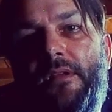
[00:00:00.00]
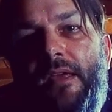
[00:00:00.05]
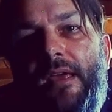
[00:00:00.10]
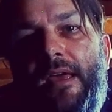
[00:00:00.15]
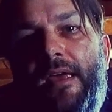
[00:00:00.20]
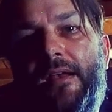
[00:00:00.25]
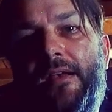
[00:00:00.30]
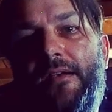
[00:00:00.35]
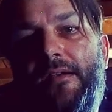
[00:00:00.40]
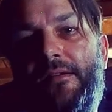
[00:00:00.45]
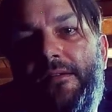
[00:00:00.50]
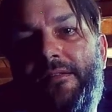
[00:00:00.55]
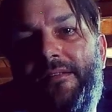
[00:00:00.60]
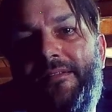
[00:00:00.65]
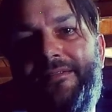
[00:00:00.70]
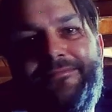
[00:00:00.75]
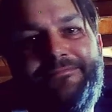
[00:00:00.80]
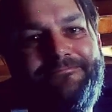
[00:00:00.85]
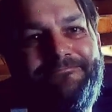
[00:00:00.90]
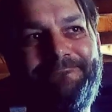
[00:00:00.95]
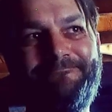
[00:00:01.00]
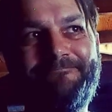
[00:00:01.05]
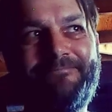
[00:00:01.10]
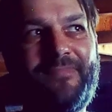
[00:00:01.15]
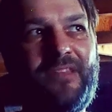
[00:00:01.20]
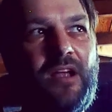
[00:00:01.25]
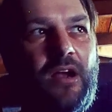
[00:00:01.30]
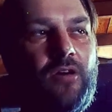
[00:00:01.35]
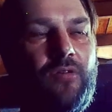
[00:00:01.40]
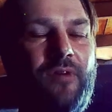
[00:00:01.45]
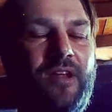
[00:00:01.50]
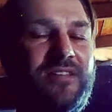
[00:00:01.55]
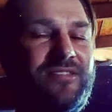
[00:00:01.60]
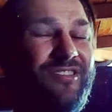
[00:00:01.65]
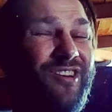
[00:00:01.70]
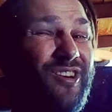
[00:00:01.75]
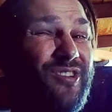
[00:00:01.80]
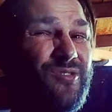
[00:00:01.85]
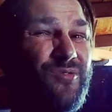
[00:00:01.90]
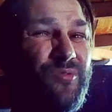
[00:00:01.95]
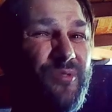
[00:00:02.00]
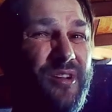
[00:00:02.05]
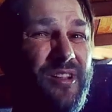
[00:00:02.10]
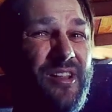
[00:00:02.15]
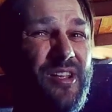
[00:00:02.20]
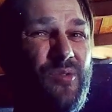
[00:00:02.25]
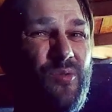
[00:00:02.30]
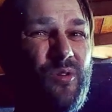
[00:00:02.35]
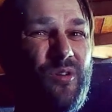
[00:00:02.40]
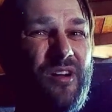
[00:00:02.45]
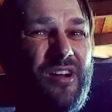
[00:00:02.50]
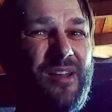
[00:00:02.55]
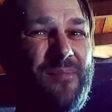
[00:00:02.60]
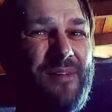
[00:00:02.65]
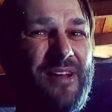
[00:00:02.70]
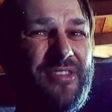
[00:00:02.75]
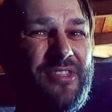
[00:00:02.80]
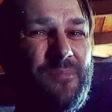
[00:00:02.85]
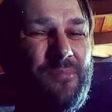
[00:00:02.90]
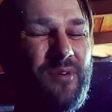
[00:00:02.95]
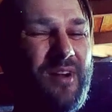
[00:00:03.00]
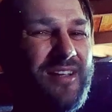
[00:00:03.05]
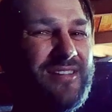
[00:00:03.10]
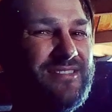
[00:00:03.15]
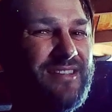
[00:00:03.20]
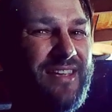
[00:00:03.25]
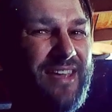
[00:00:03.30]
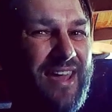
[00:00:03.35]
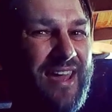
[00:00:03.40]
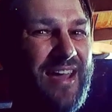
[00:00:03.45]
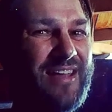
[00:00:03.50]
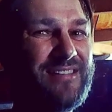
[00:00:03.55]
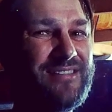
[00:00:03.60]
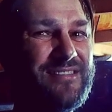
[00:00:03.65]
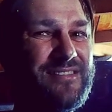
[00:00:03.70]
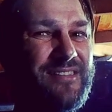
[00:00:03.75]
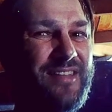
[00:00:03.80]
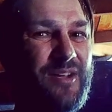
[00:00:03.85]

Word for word: And are race cars really worried about the price of gas?